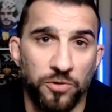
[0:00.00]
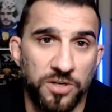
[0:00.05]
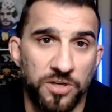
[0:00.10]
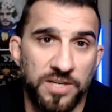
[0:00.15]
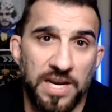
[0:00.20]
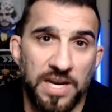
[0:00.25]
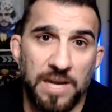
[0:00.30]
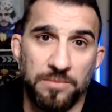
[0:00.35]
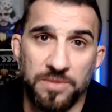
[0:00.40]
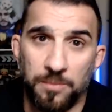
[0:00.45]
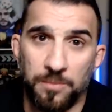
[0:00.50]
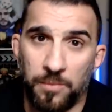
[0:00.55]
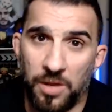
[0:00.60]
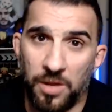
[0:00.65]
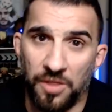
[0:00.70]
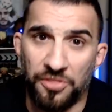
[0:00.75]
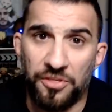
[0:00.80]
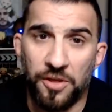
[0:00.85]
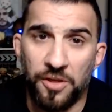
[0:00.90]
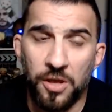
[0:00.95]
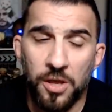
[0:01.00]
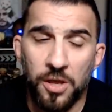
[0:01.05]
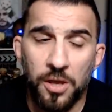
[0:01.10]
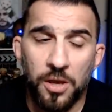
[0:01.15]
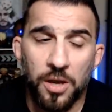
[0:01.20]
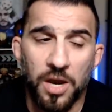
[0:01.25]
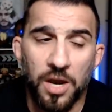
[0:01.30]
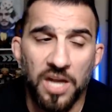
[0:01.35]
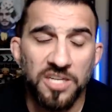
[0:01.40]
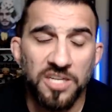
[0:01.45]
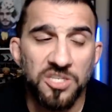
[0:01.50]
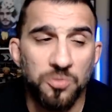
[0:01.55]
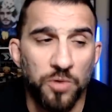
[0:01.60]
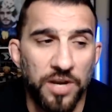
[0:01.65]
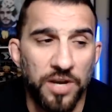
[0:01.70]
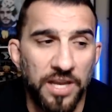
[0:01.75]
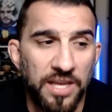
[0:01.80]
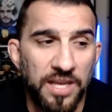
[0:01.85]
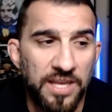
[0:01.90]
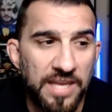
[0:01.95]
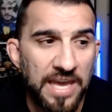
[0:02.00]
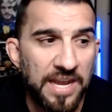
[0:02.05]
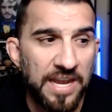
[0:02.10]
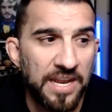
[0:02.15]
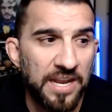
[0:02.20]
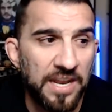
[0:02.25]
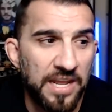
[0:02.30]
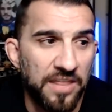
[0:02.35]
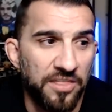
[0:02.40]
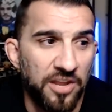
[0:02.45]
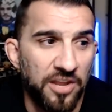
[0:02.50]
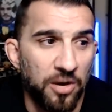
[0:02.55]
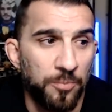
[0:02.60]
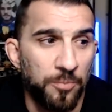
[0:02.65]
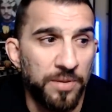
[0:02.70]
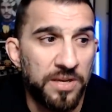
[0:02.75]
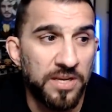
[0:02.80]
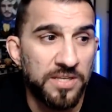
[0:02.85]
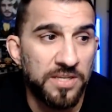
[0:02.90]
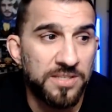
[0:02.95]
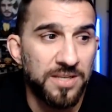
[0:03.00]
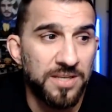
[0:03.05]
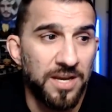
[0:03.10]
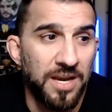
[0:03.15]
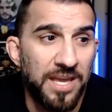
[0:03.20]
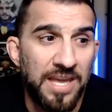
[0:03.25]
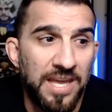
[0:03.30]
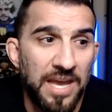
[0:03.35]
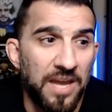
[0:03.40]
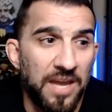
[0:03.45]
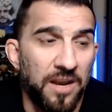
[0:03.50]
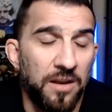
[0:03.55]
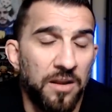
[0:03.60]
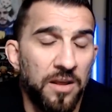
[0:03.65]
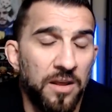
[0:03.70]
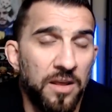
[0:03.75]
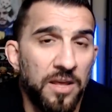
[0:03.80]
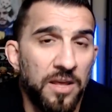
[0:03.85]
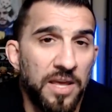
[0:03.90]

times a month. I just want to get it in there because, again,